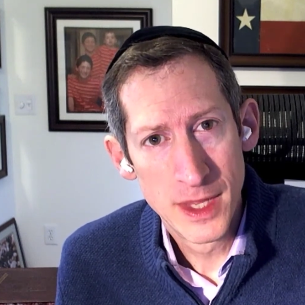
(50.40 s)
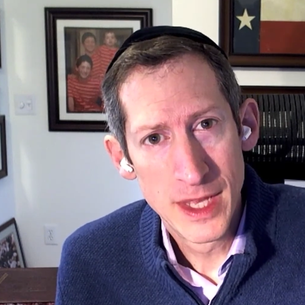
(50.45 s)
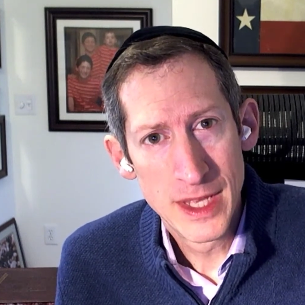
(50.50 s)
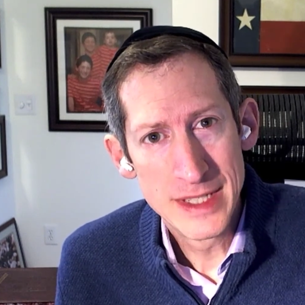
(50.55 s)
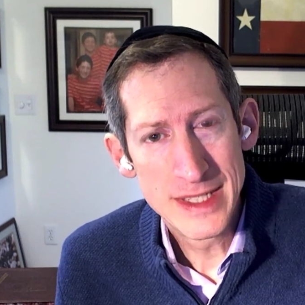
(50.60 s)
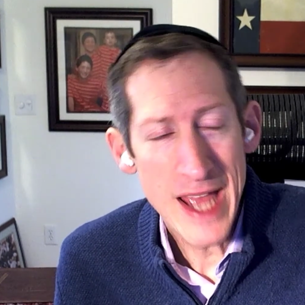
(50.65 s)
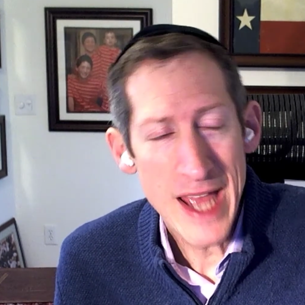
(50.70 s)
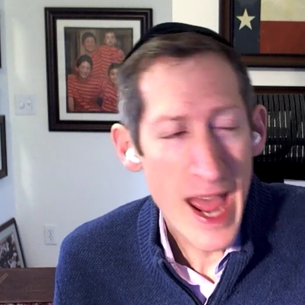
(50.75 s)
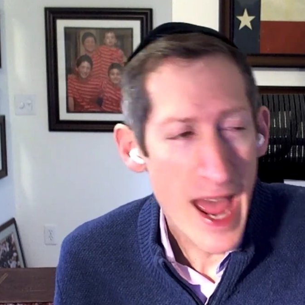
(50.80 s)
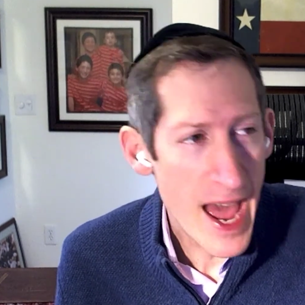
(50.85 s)

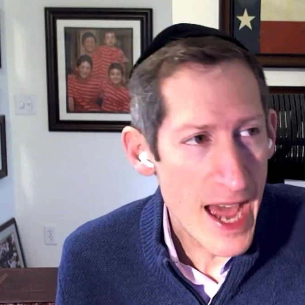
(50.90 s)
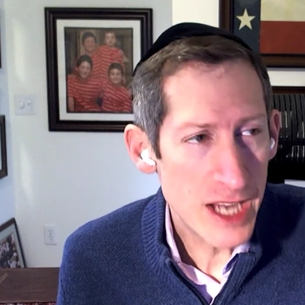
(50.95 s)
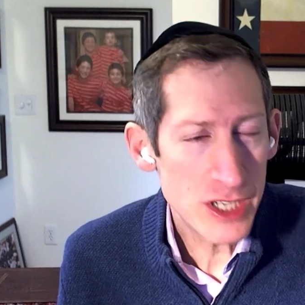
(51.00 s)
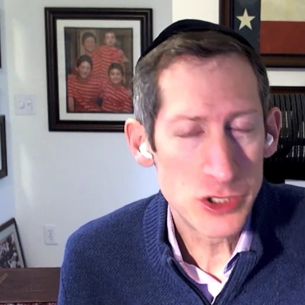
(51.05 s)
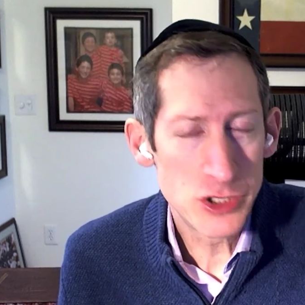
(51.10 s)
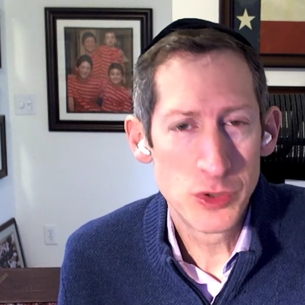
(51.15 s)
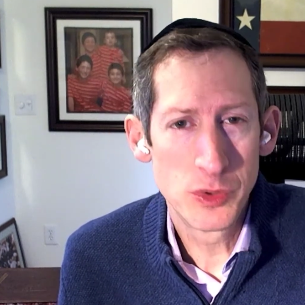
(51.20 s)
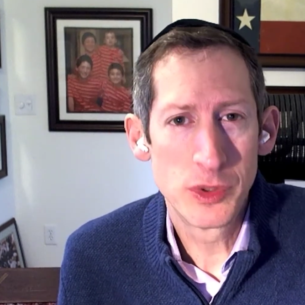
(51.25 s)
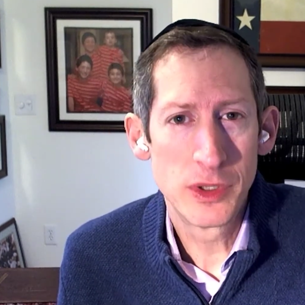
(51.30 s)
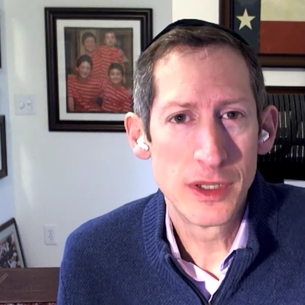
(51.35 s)
to
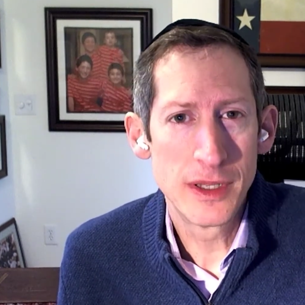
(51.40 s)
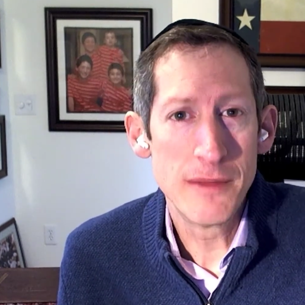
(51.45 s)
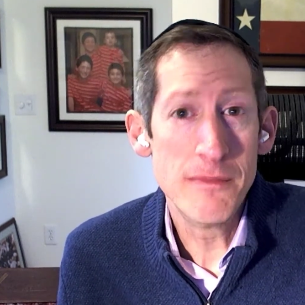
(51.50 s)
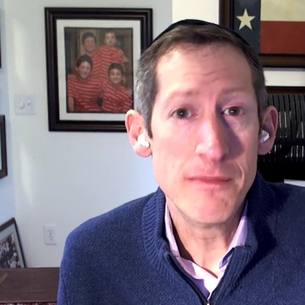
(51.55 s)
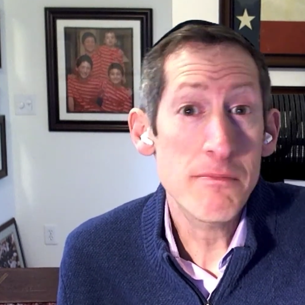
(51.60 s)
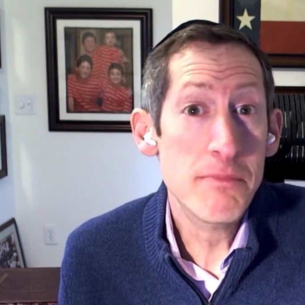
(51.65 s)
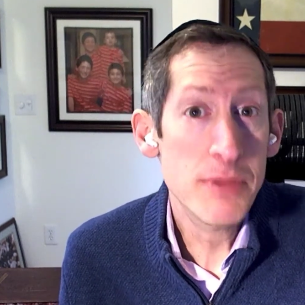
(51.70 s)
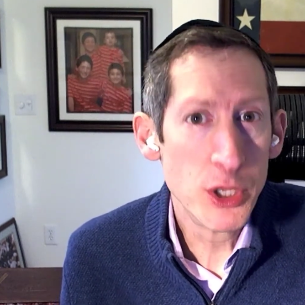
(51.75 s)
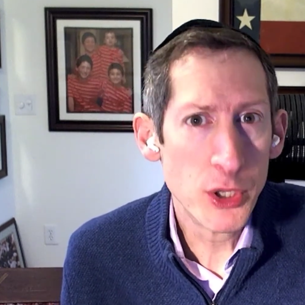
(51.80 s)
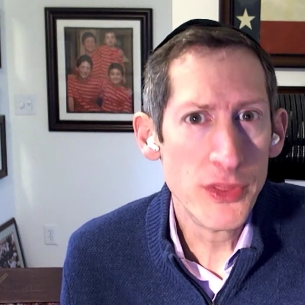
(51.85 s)
actually
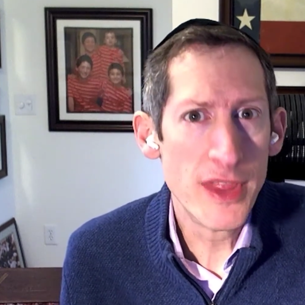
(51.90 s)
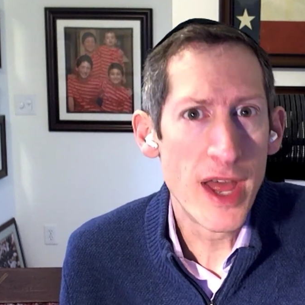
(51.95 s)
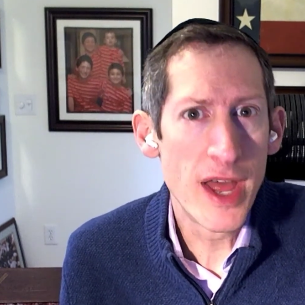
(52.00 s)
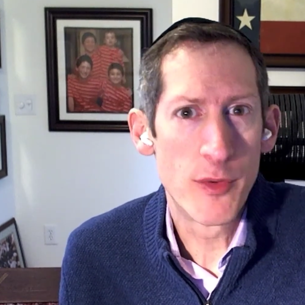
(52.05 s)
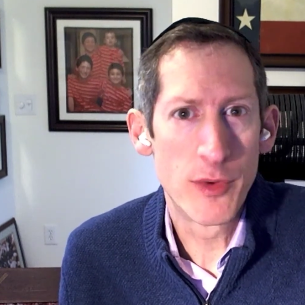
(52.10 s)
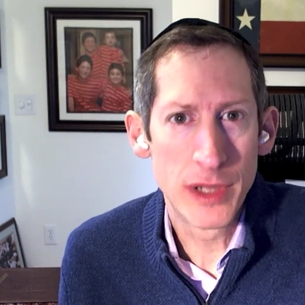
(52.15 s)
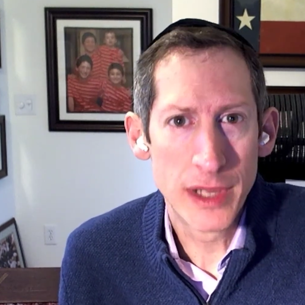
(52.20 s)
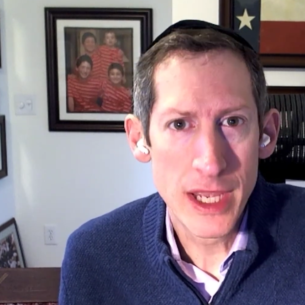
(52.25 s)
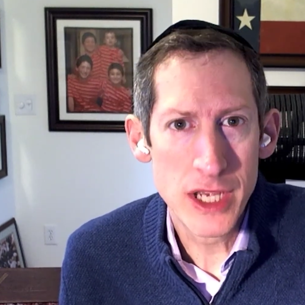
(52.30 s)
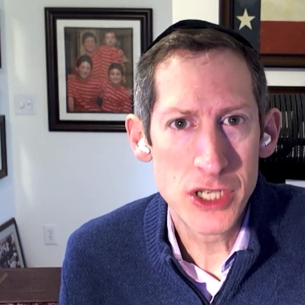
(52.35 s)
build that
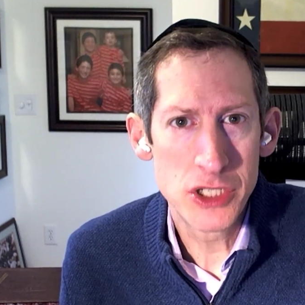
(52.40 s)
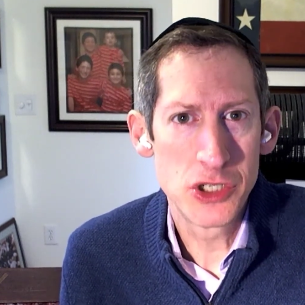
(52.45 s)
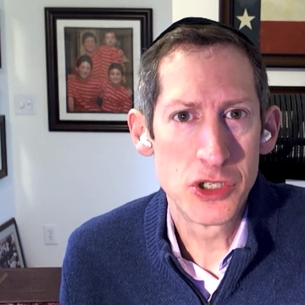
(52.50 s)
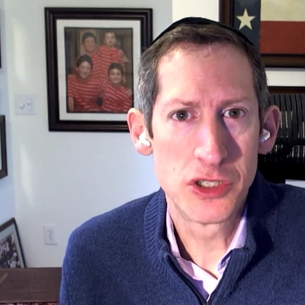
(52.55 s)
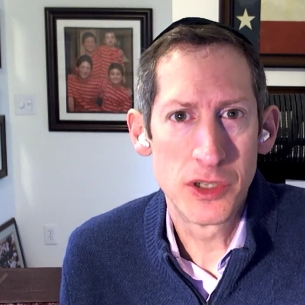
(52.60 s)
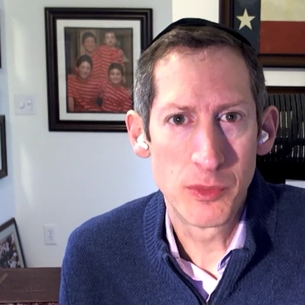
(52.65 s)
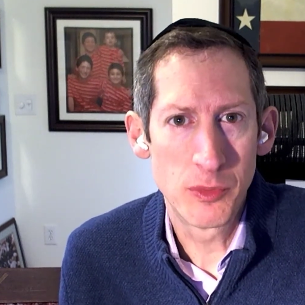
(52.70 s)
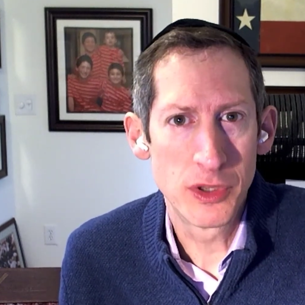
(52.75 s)
relationship